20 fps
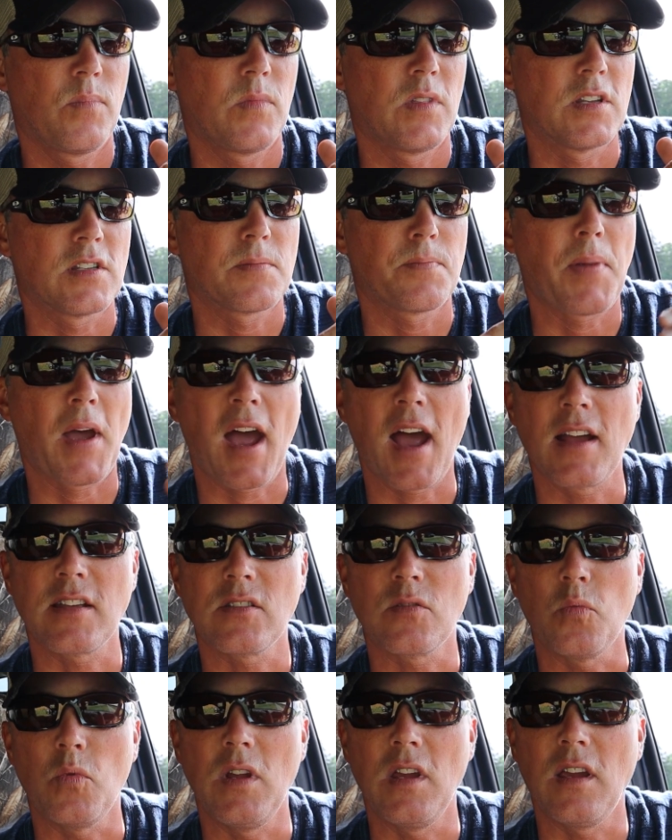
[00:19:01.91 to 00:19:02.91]
this
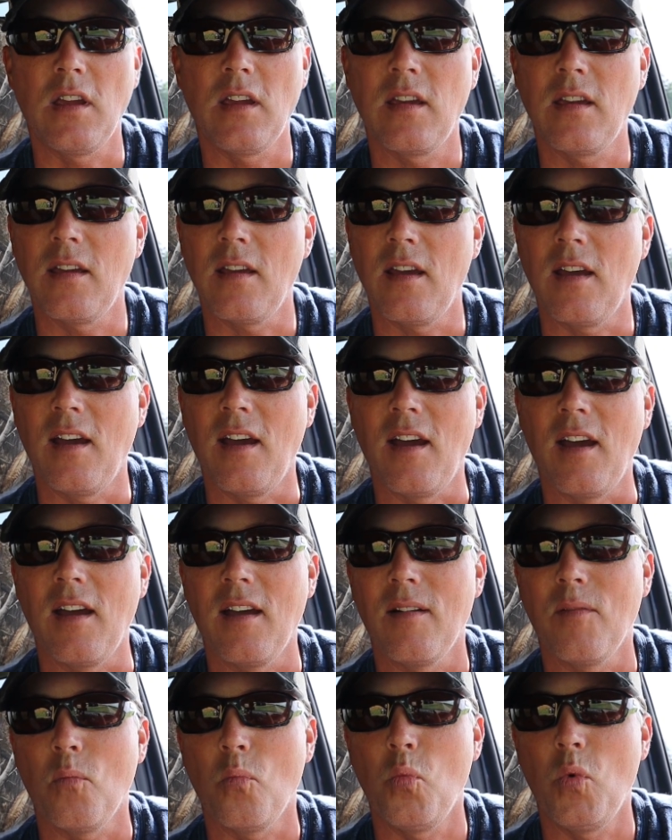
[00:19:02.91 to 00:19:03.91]
past week,
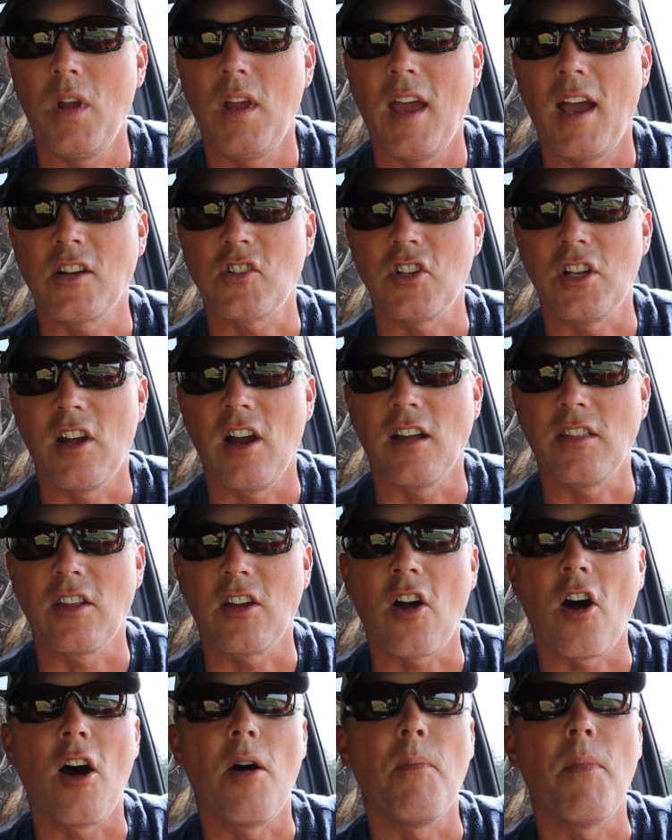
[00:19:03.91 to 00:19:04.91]
we actually got
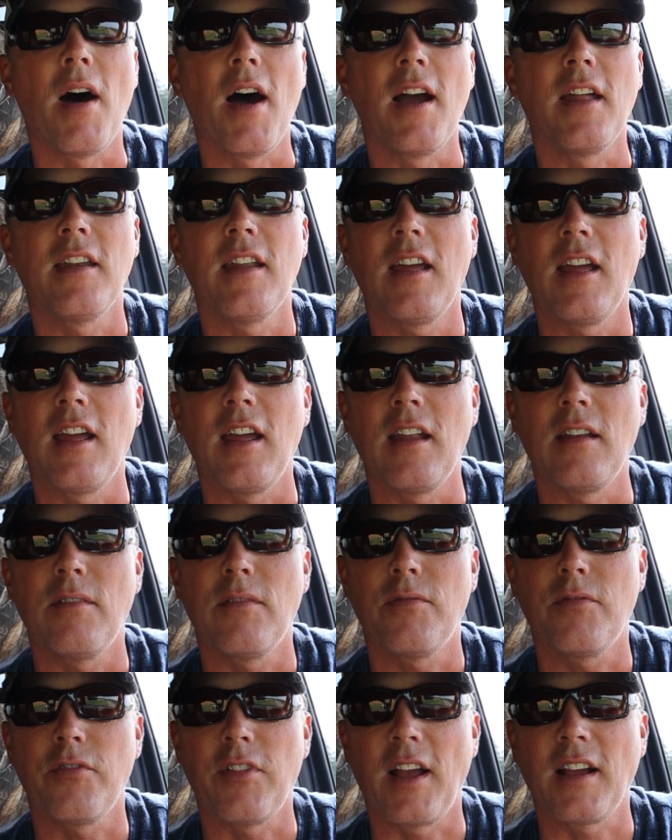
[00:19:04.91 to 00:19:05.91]
the combine
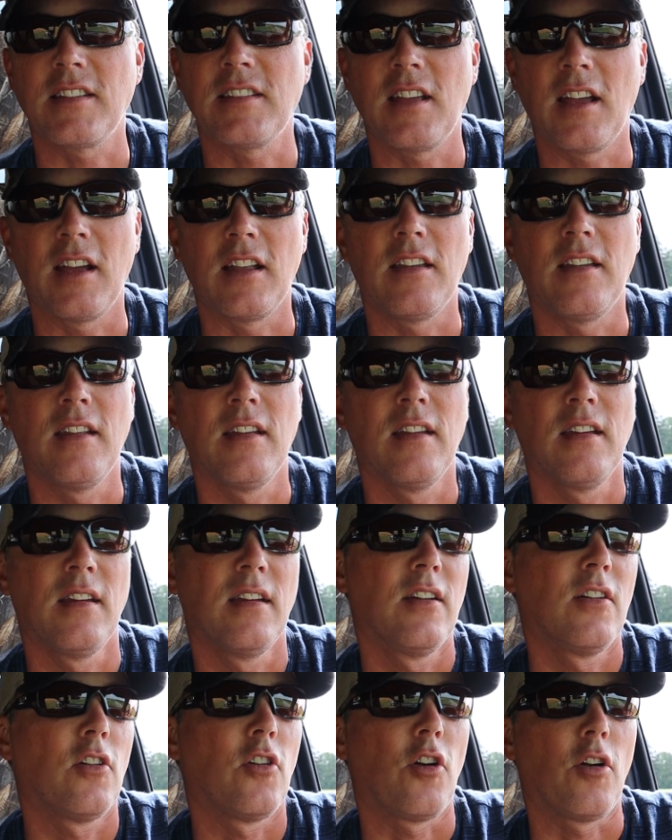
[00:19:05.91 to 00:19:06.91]
and flex head
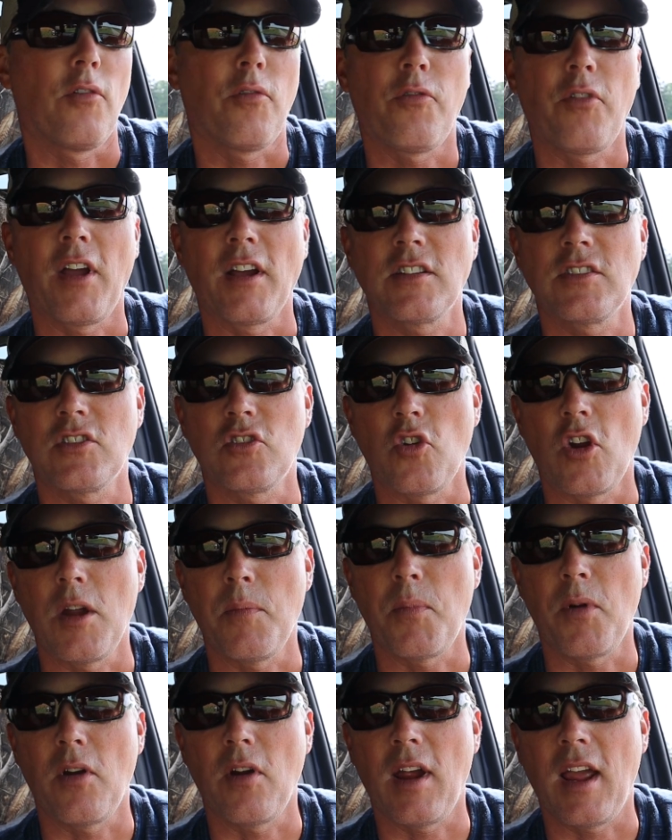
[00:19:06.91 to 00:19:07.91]
or flex
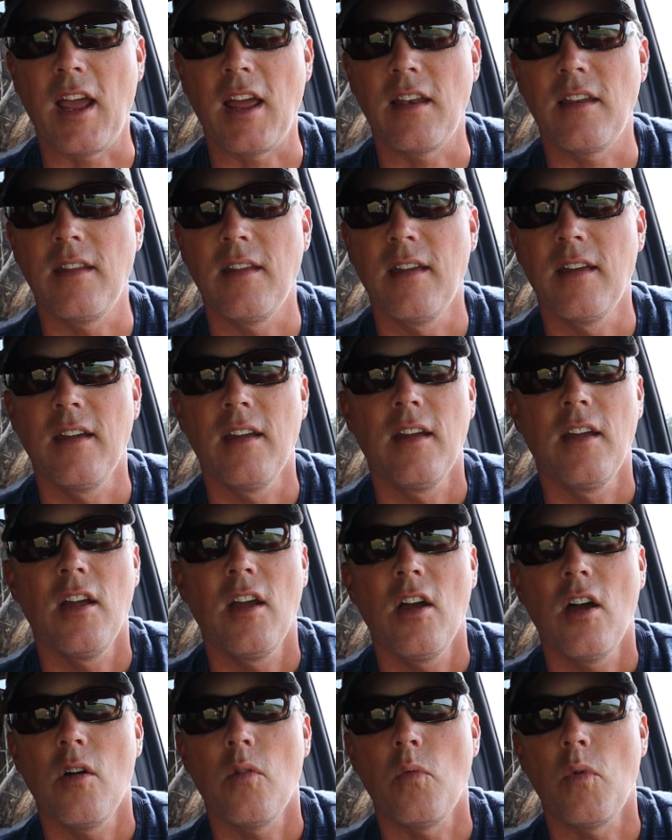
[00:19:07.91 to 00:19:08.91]
draper head
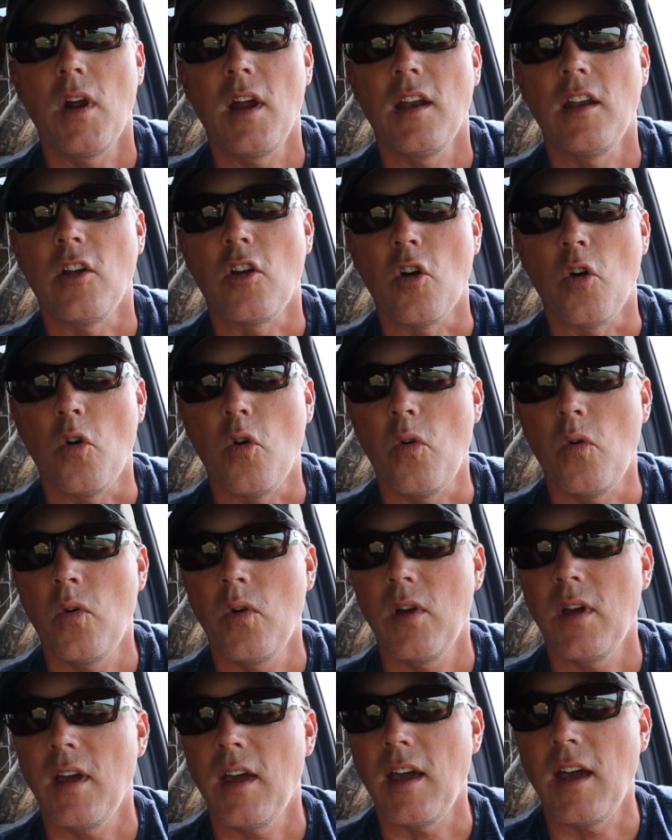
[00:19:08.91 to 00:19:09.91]
ready to go.
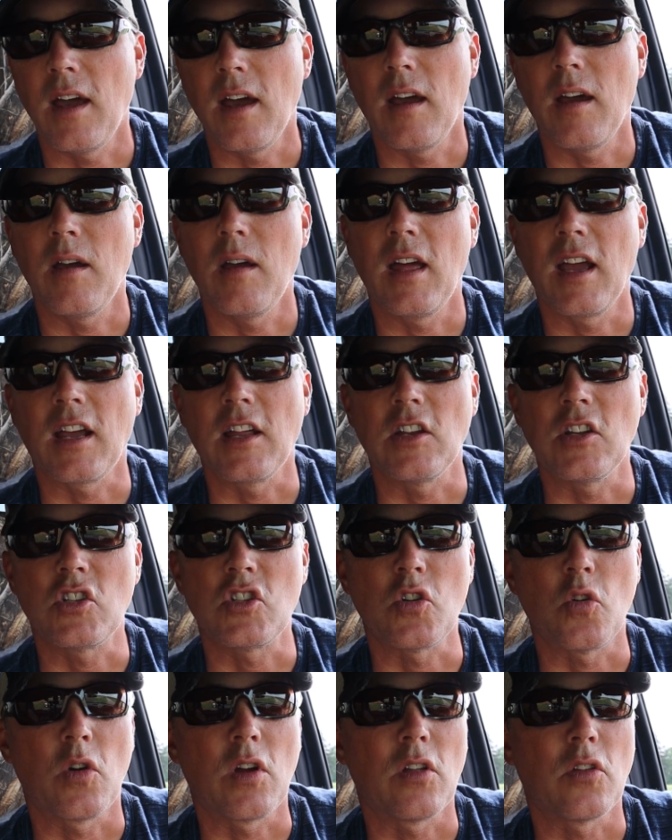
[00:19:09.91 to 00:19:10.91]
And I can
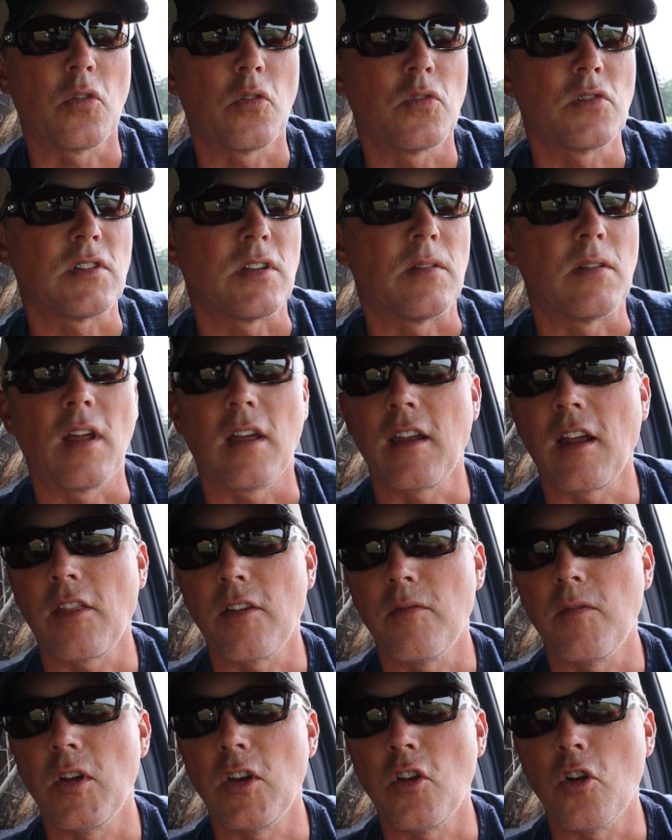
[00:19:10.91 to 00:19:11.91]
just show you those in
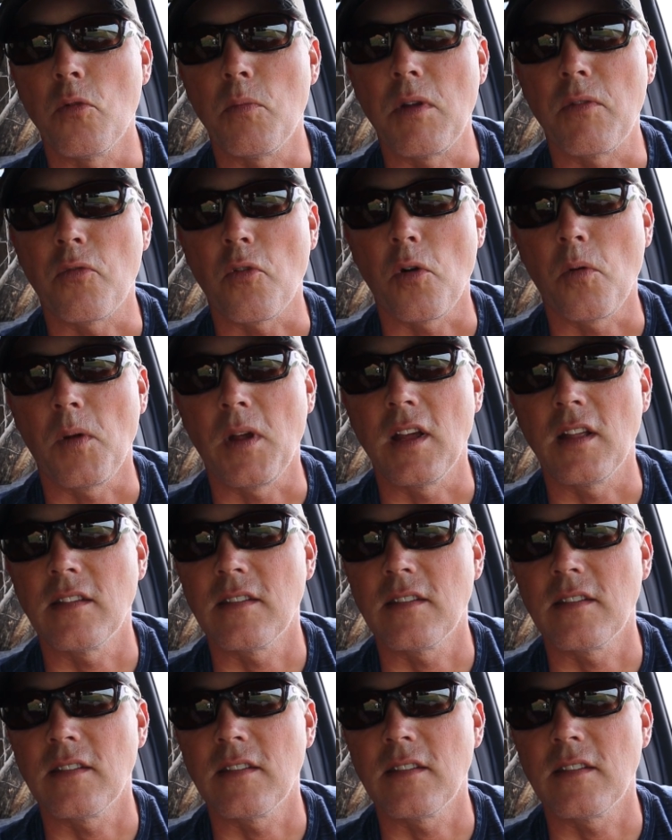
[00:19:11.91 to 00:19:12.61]
another video before we